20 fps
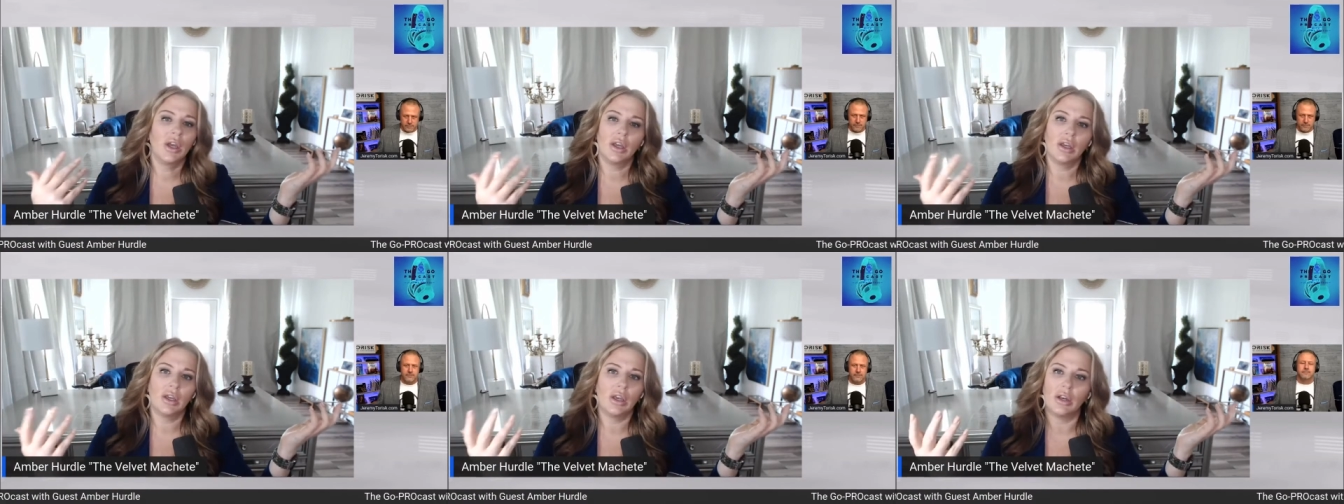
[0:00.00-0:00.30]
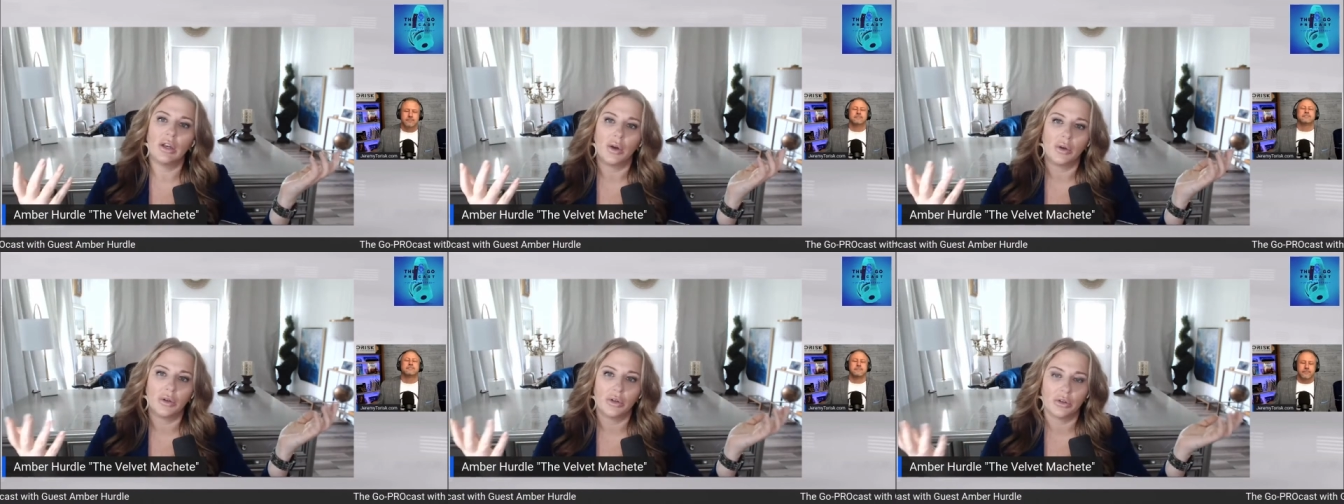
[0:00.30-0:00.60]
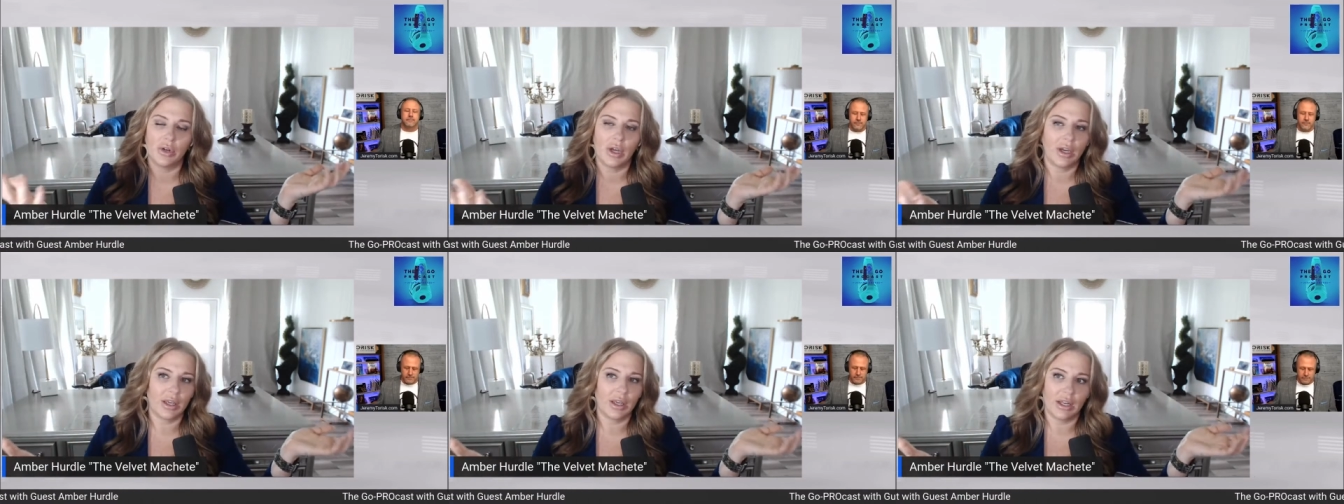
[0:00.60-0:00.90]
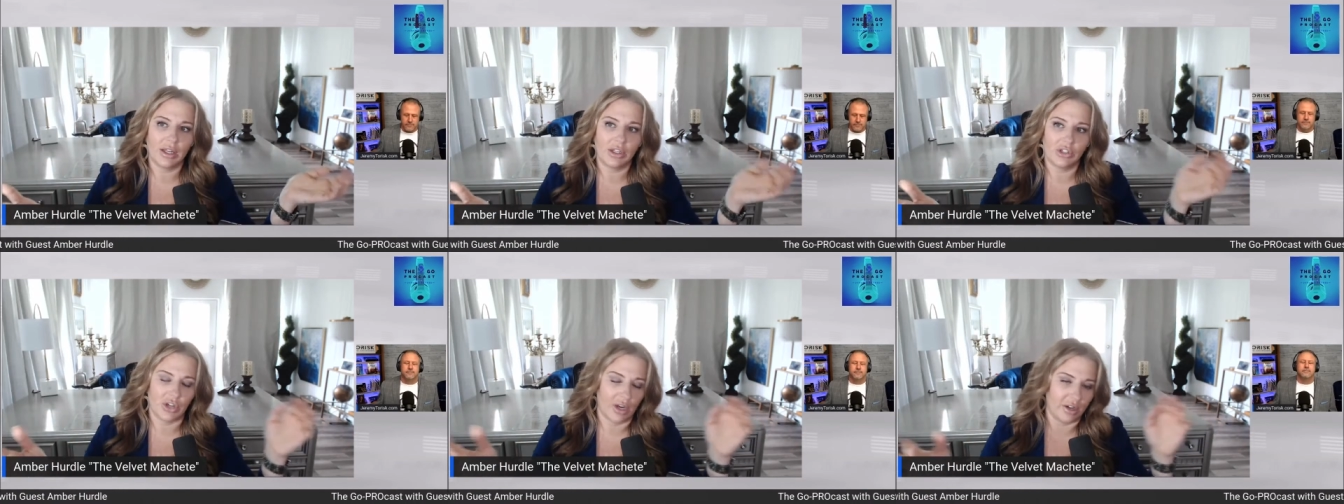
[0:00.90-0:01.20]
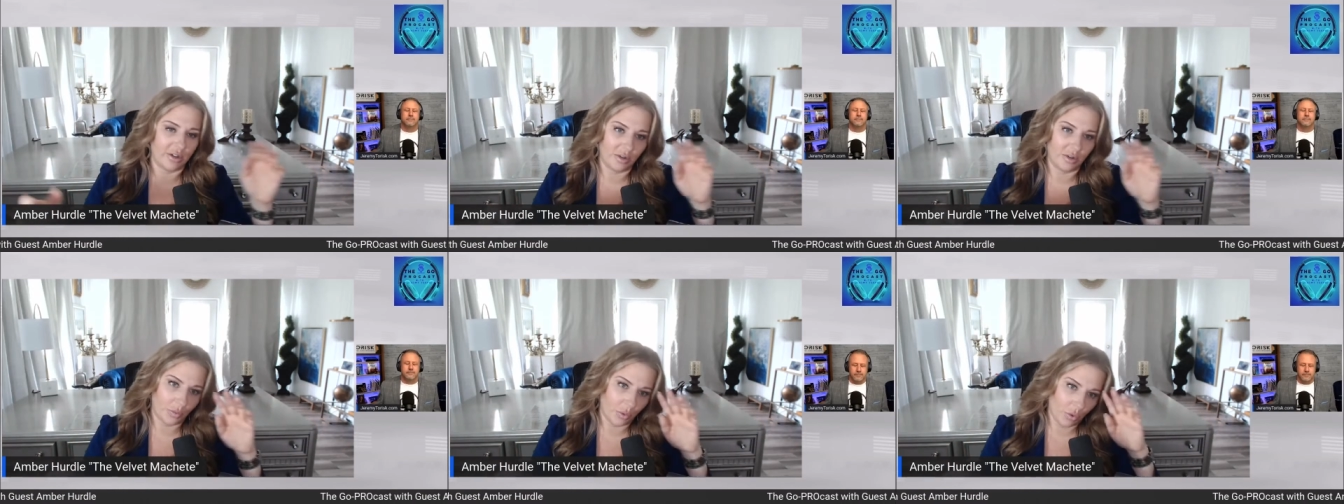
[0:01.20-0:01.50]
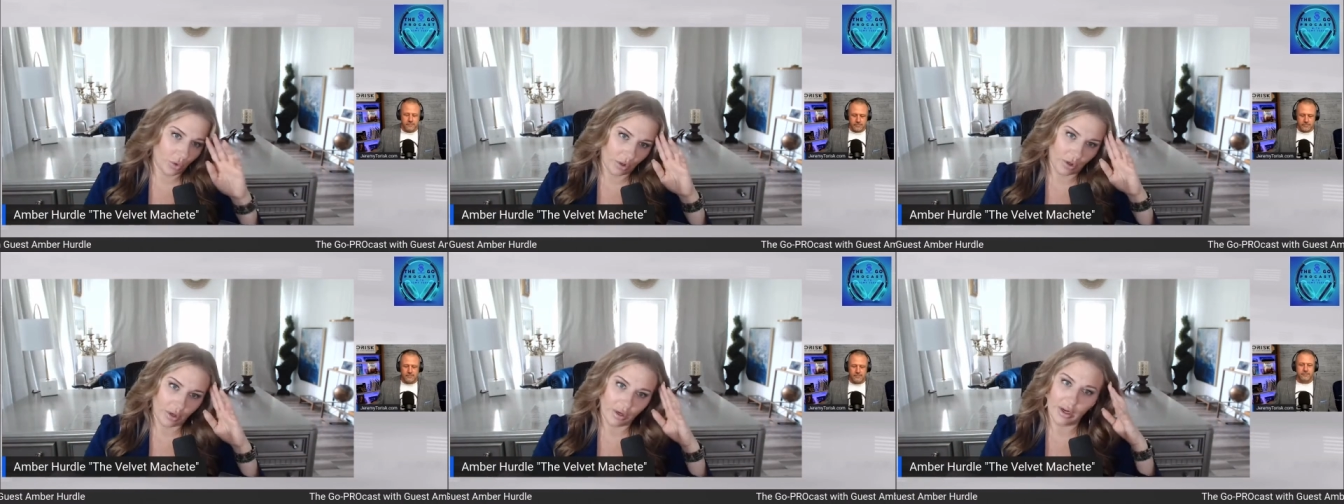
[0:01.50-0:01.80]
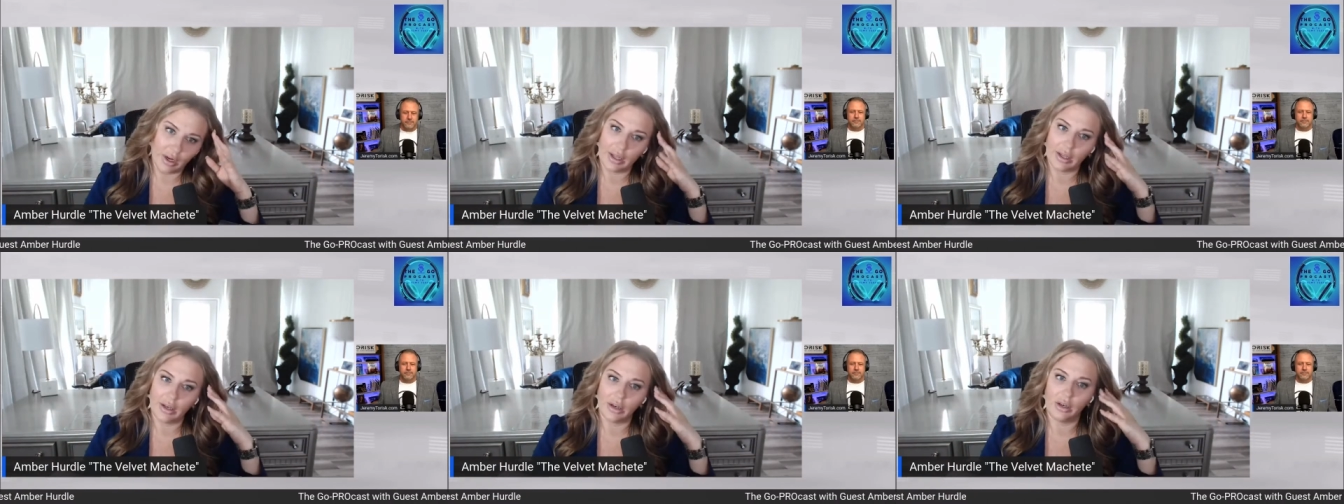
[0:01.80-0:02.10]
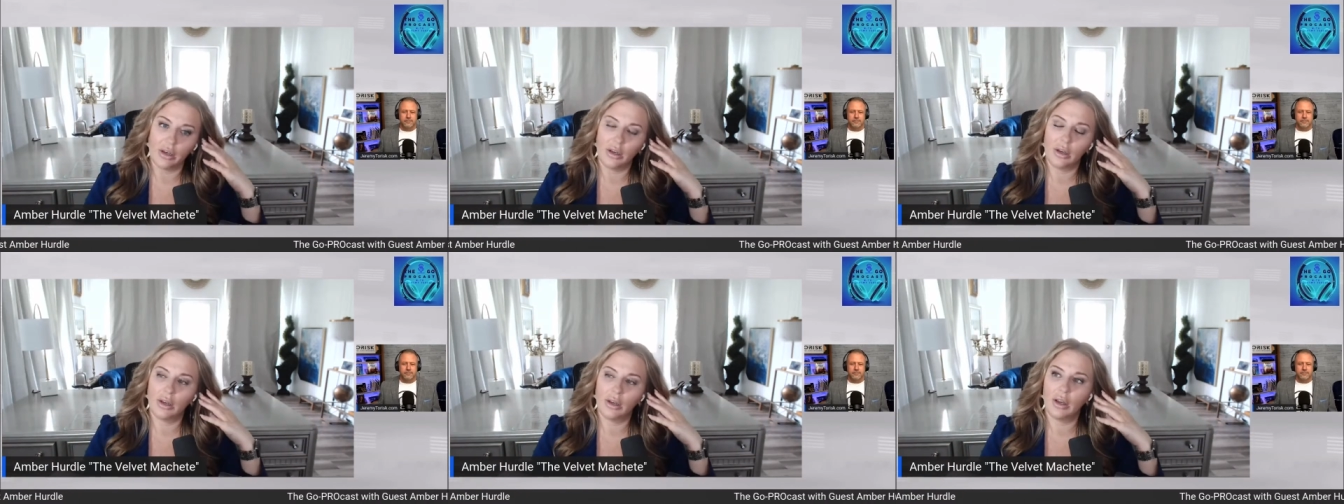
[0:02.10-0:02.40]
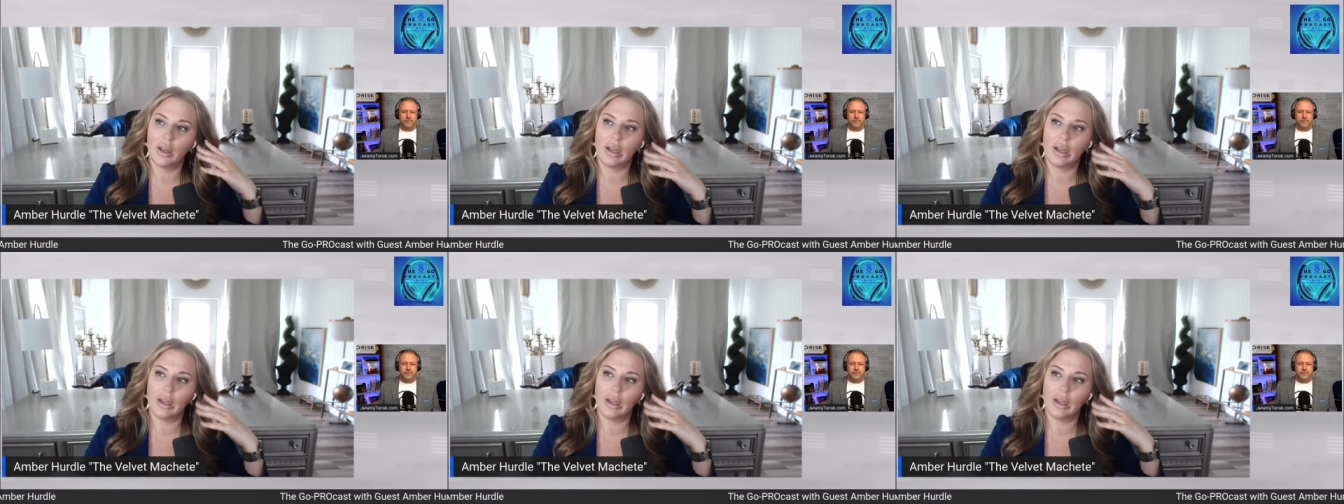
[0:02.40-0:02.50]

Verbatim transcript: you know you're not getting child support and mm-hmm.